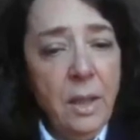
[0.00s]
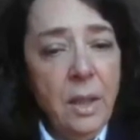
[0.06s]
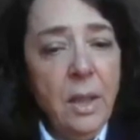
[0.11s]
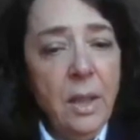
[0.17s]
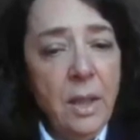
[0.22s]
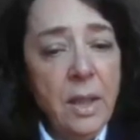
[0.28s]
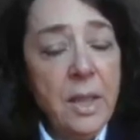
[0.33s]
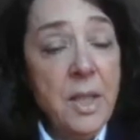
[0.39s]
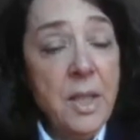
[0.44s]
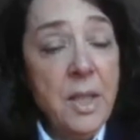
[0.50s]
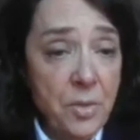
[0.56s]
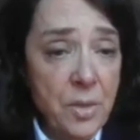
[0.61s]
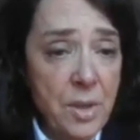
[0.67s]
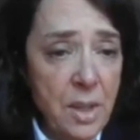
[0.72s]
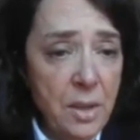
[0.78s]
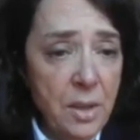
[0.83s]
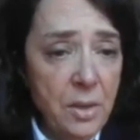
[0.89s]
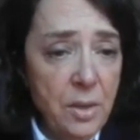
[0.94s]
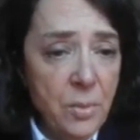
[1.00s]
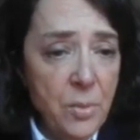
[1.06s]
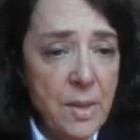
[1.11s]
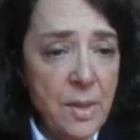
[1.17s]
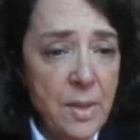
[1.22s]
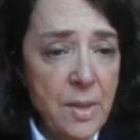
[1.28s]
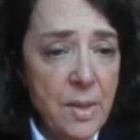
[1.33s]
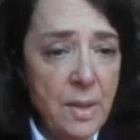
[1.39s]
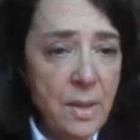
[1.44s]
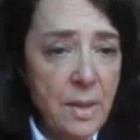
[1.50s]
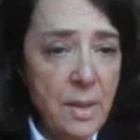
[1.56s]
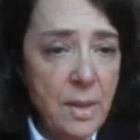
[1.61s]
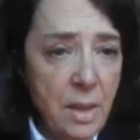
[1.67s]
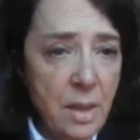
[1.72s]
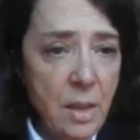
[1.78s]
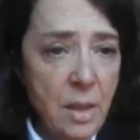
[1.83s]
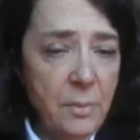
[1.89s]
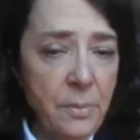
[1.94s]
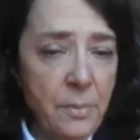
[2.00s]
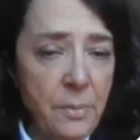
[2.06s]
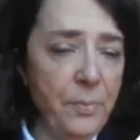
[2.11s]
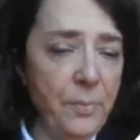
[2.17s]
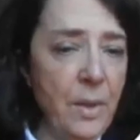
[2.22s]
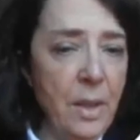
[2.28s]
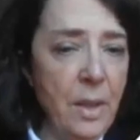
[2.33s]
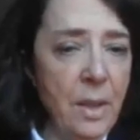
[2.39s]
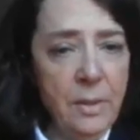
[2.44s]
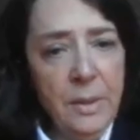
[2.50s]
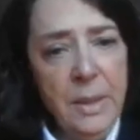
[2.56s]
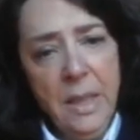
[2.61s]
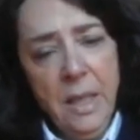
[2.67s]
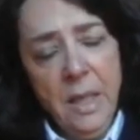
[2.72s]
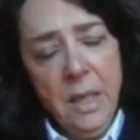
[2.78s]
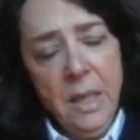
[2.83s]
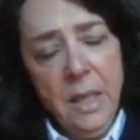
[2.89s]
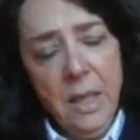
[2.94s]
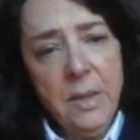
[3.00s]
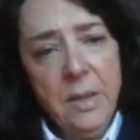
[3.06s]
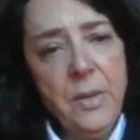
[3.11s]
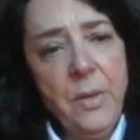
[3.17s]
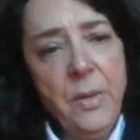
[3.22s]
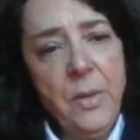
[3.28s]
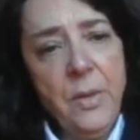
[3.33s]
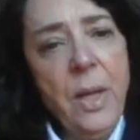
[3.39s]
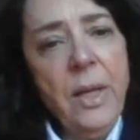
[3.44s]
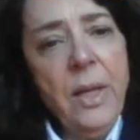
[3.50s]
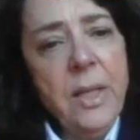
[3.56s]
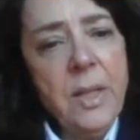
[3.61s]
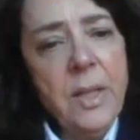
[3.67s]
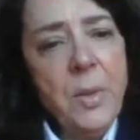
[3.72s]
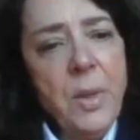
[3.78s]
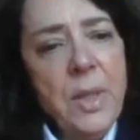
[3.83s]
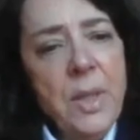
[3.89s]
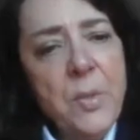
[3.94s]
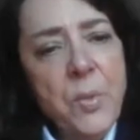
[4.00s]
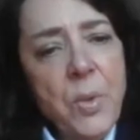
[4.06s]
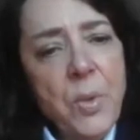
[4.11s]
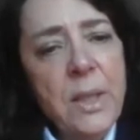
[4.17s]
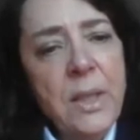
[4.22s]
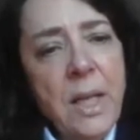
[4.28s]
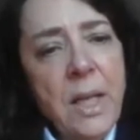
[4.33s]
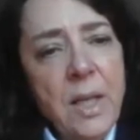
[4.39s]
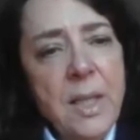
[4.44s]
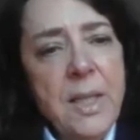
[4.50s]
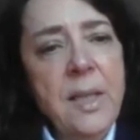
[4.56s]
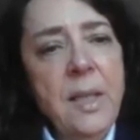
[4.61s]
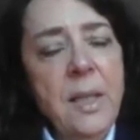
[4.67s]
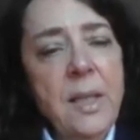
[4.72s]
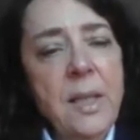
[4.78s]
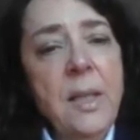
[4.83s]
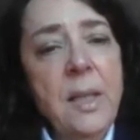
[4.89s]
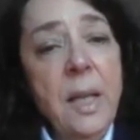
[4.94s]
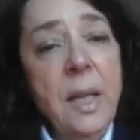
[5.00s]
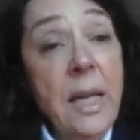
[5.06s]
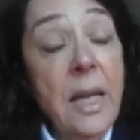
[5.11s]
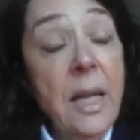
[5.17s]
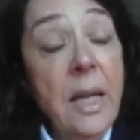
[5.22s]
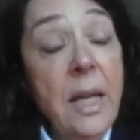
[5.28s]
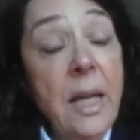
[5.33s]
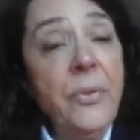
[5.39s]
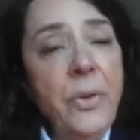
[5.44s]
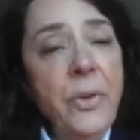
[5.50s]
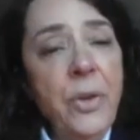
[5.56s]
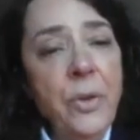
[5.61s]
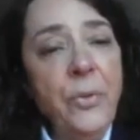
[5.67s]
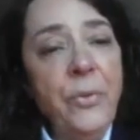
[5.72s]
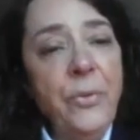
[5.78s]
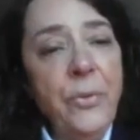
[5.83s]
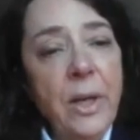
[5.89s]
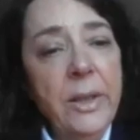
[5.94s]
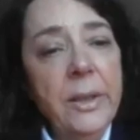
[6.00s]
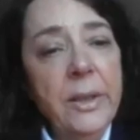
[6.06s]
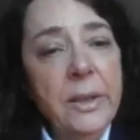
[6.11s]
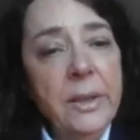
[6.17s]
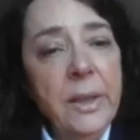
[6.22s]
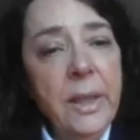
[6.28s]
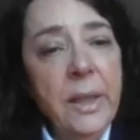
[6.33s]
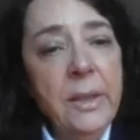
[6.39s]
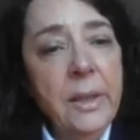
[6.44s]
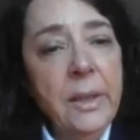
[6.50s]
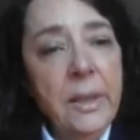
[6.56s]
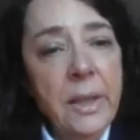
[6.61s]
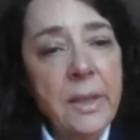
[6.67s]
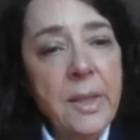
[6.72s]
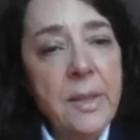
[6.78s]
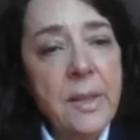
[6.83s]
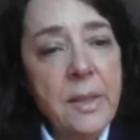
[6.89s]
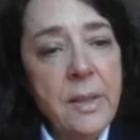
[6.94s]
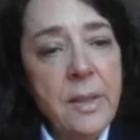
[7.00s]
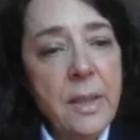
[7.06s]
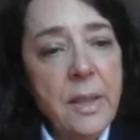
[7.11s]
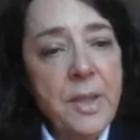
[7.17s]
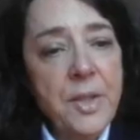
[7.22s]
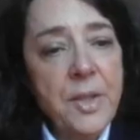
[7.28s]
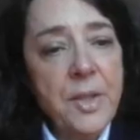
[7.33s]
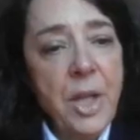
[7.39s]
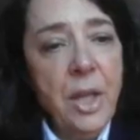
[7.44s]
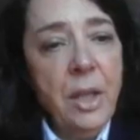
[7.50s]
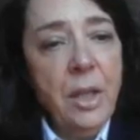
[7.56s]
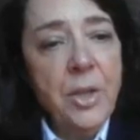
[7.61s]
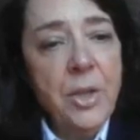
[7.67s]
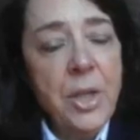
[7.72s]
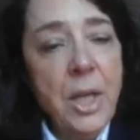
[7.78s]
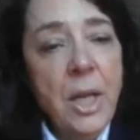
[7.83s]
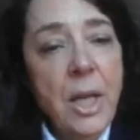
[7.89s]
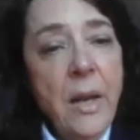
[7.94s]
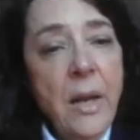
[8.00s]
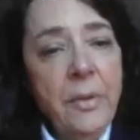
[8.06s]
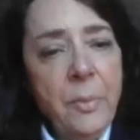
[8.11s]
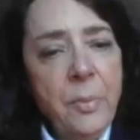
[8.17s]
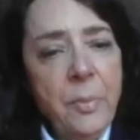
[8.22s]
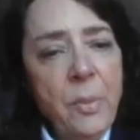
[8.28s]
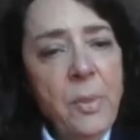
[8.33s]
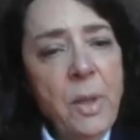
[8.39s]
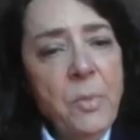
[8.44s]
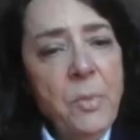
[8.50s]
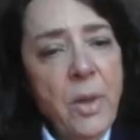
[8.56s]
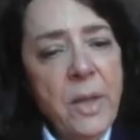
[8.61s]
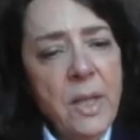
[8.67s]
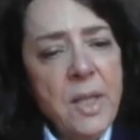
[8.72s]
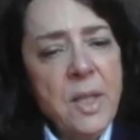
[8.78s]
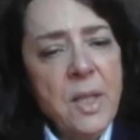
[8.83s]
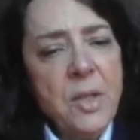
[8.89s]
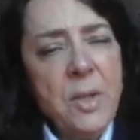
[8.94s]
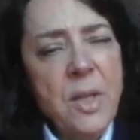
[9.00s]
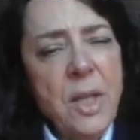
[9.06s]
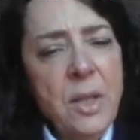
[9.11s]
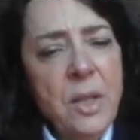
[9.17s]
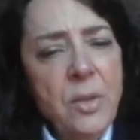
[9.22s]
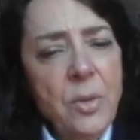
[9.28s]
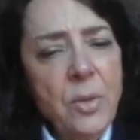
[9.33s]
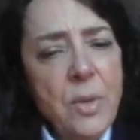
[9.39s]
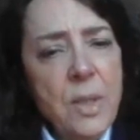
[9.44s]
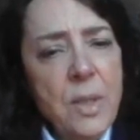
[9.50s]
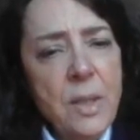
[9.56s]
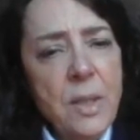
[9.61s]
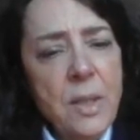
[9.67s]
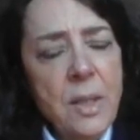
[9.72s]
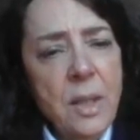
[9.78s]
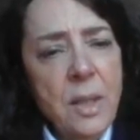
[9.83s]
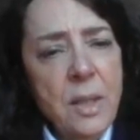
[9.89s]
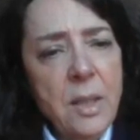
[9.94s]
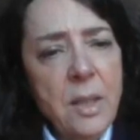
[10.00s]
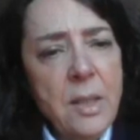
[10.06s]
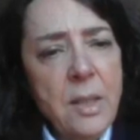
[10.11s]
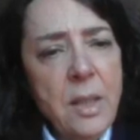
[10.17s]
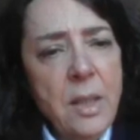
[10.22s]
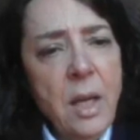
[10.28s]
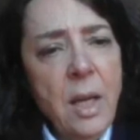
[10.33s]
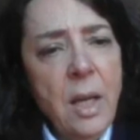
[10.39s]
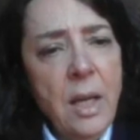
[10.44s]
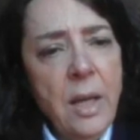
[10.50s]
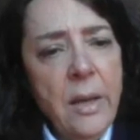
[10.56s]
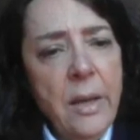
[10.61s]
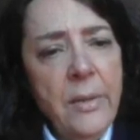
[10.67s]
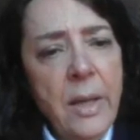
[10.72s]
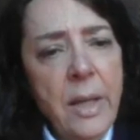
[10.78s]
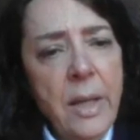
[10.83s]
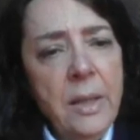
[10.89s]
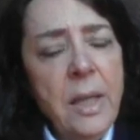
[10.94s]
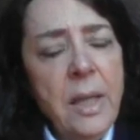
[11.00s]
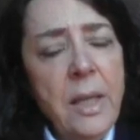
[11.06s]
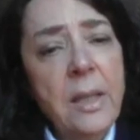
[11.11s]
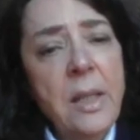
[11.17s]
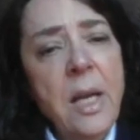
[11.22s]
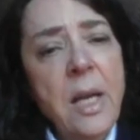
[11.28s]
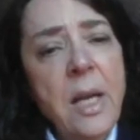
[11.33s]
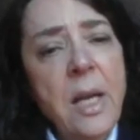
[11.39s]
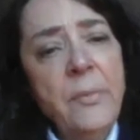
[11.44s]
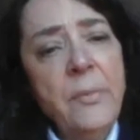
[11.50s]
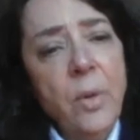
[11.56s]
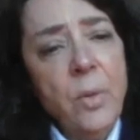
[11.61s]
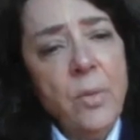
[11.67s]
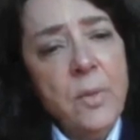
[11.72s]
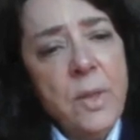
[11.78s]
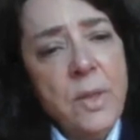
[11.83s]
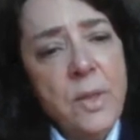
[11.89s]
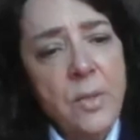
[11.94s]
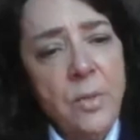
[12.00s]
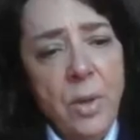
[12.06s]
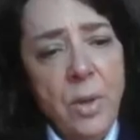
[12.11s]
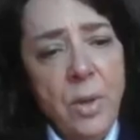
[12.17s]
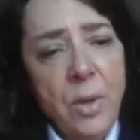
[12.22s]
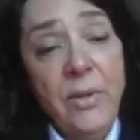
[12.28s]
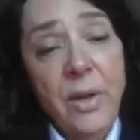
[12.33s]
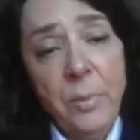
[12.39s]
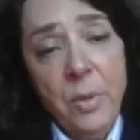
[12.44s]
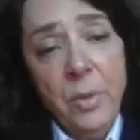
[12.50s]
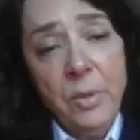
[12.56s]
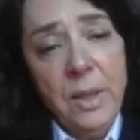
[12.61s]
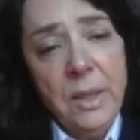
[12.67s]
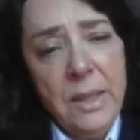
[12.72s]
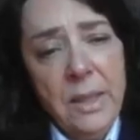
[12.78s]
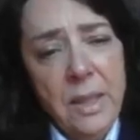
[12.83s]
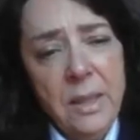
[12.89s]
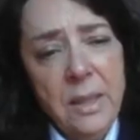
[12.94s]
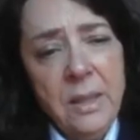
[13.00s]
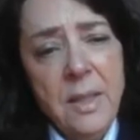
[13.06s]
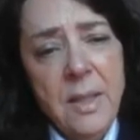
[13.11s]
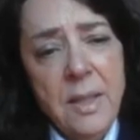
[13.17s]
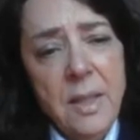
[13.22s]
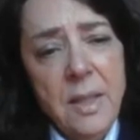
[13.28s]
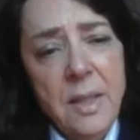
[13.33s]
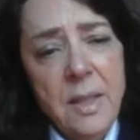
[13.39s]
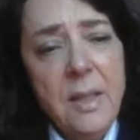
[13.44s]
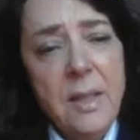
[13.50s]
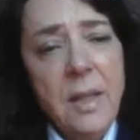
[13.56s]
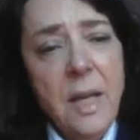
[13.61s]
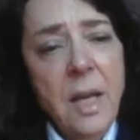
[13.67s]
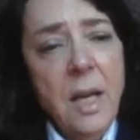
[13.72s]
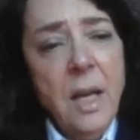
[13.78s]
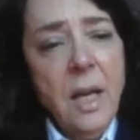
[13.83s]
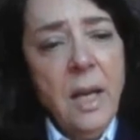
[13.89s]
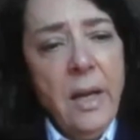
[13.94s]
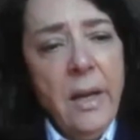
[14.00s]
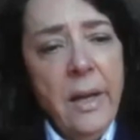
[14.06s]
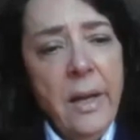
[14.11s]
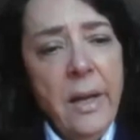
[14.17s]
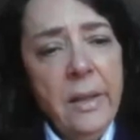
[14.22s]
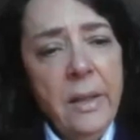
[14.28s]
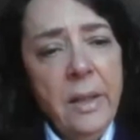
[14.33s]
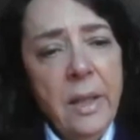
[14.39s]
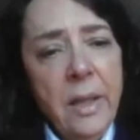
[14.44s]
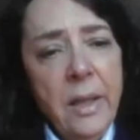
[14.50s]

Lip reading: histiocytosis. And it's quite characteristic if you find it in this stage. The problem with histiocytosis is it can evolve to a fibrotic lung disease, and